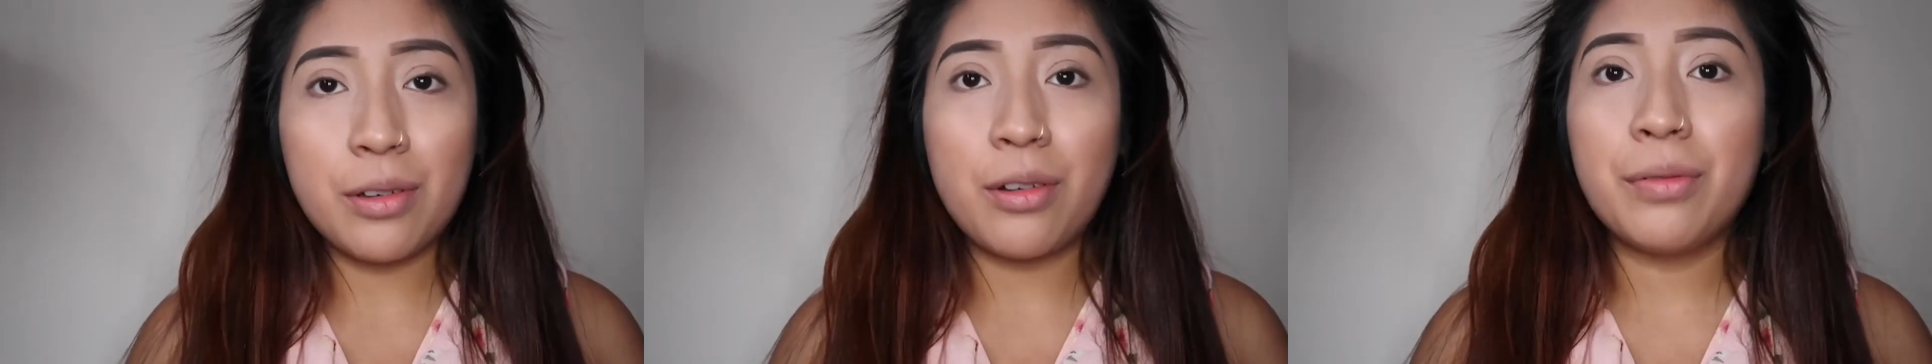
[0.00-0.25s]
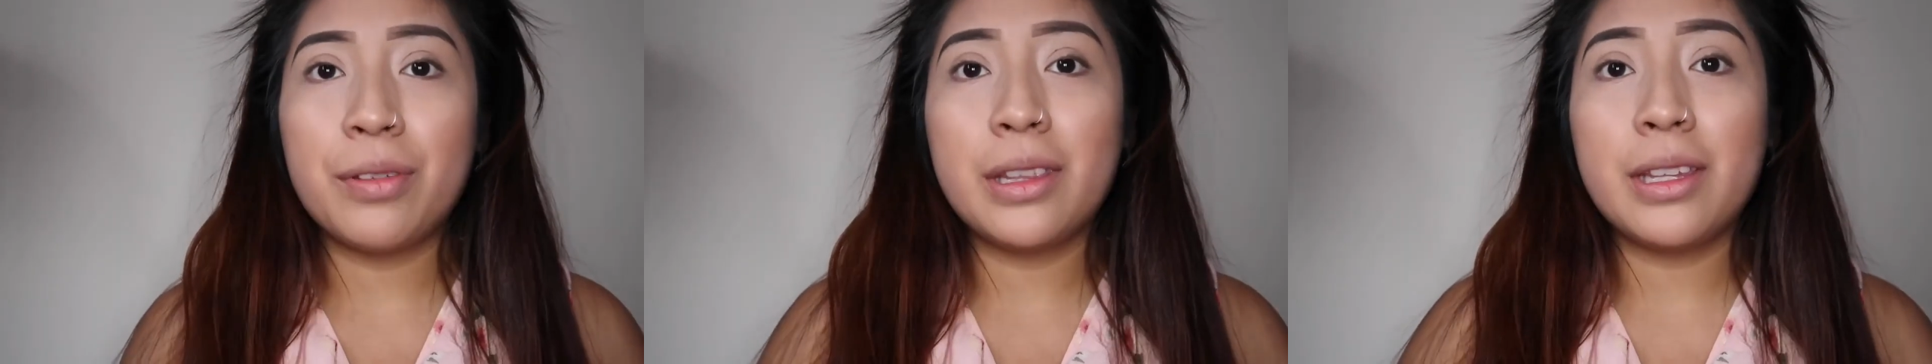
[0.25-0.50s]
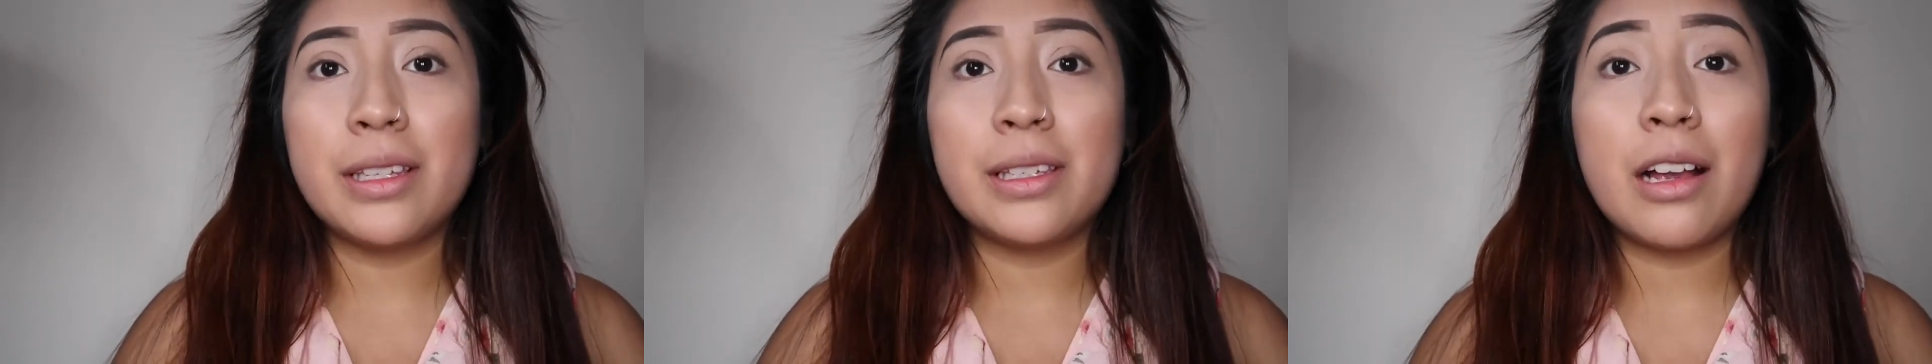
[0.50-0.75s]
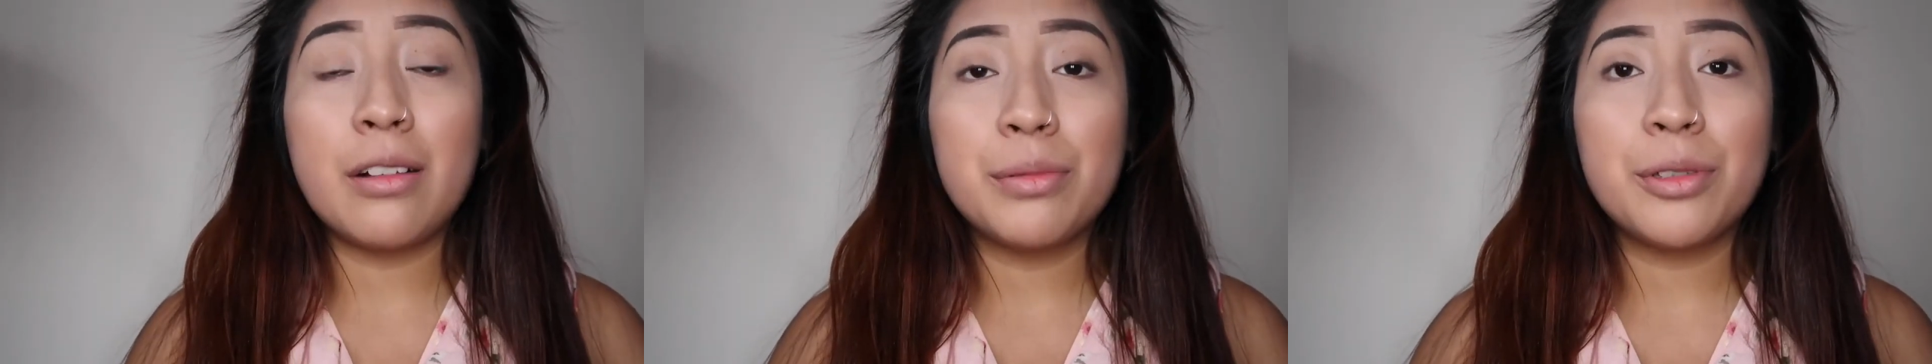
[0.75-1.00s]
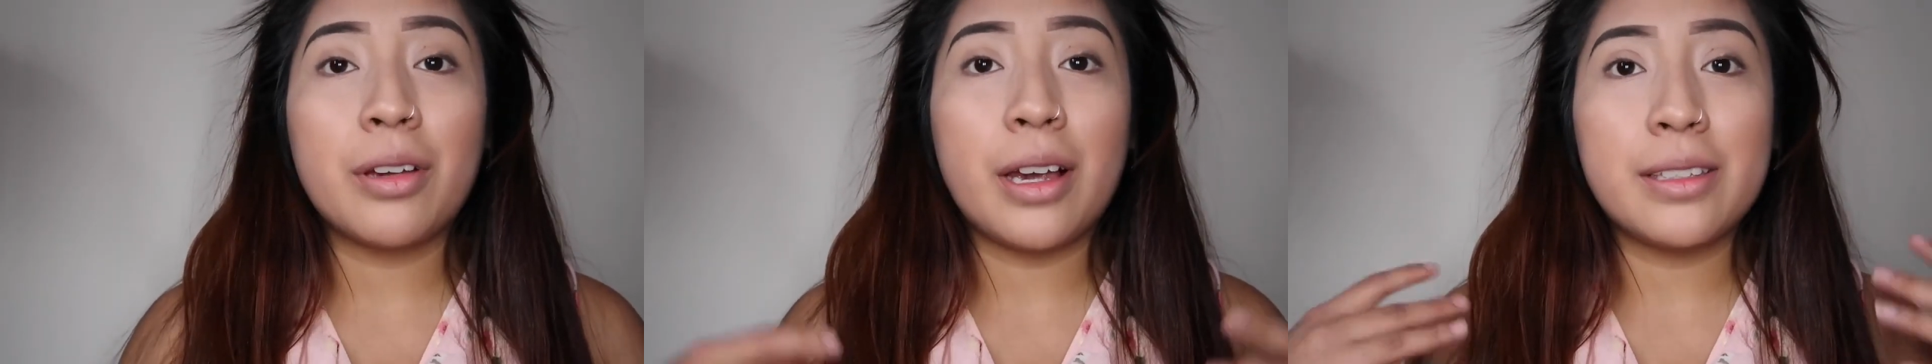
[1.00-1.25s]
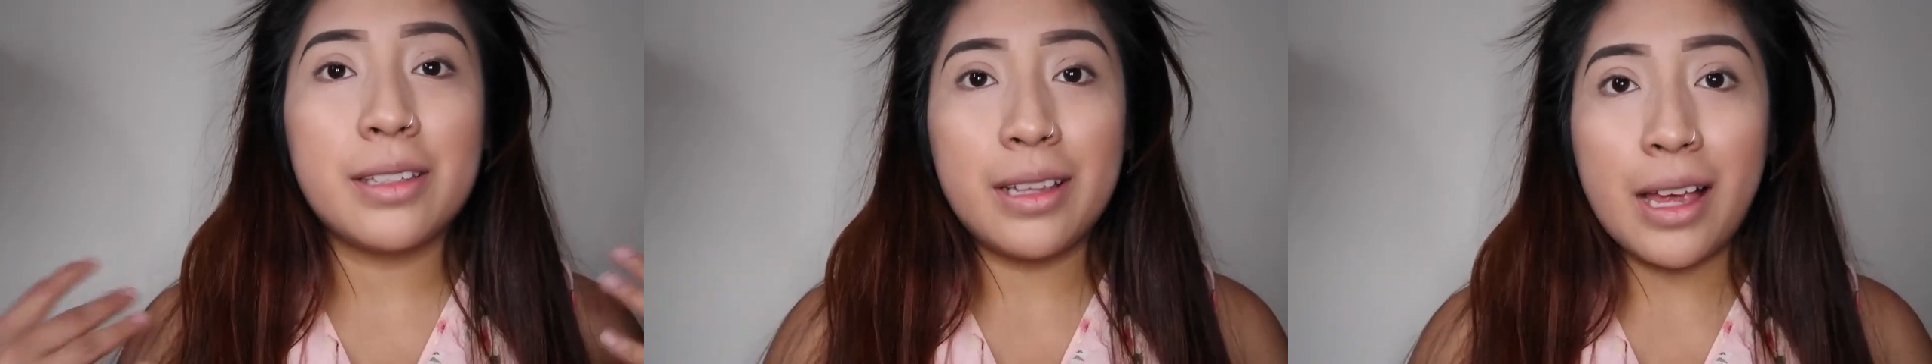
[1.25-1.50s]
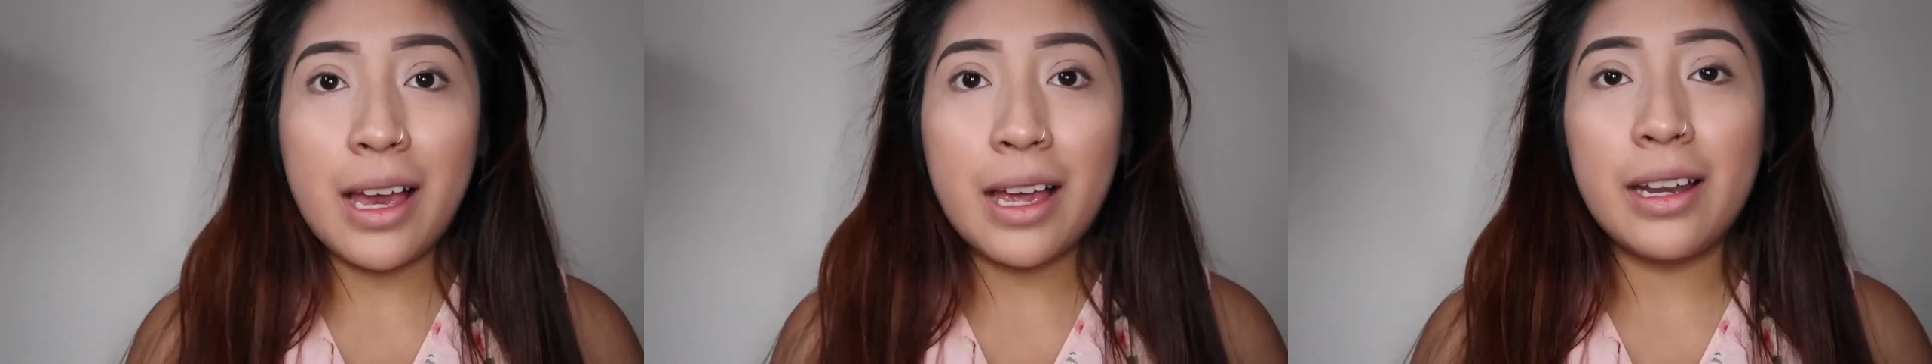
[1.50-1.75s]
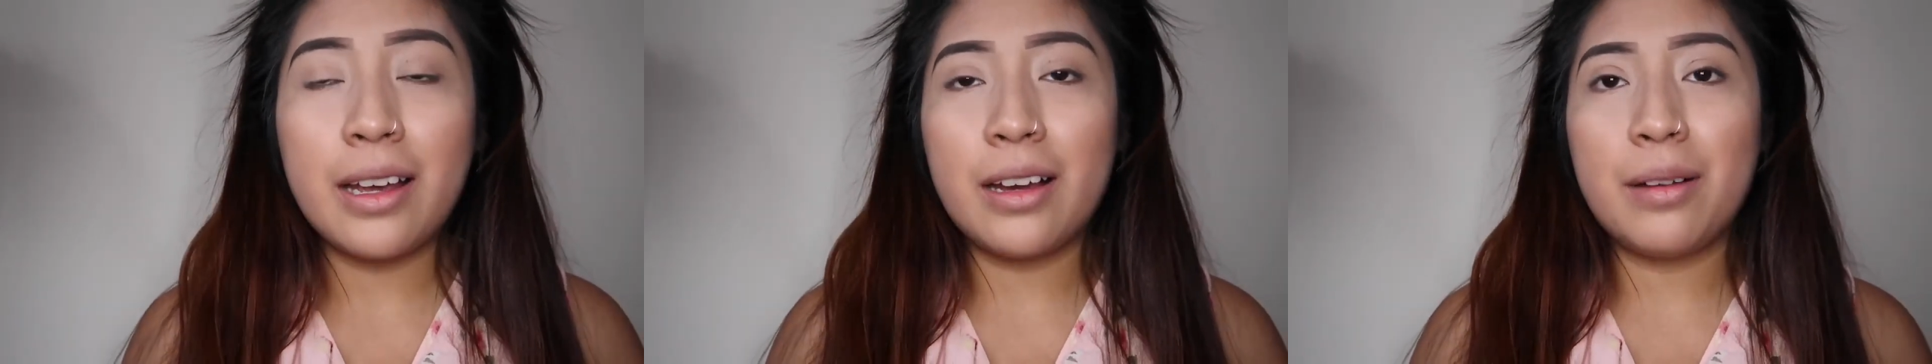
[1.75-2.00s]
Hopefully this helped you guys a
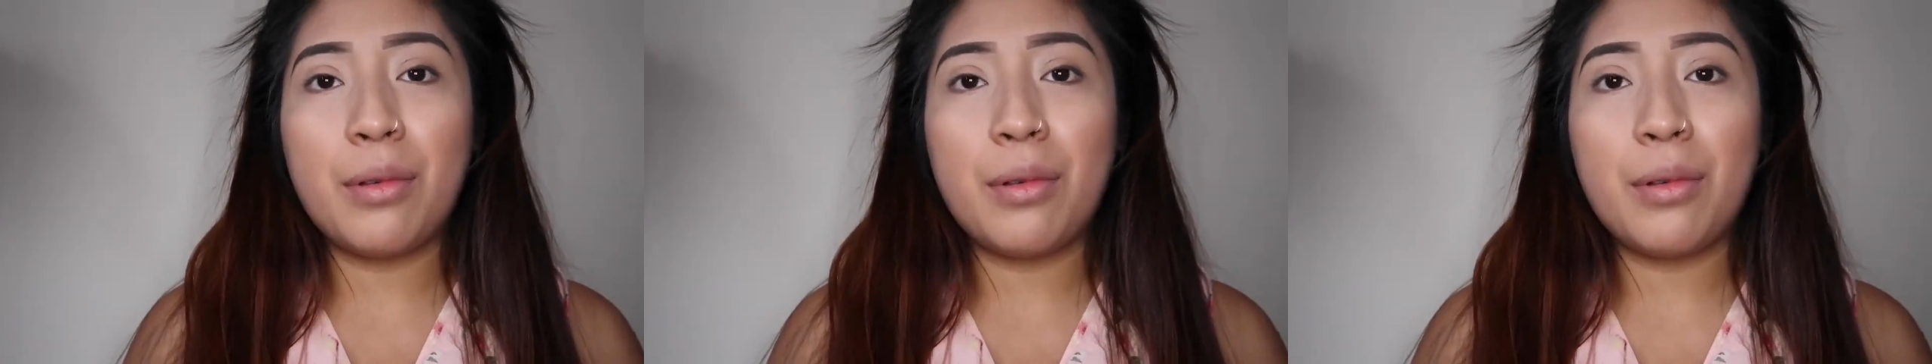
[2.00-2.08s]
lot.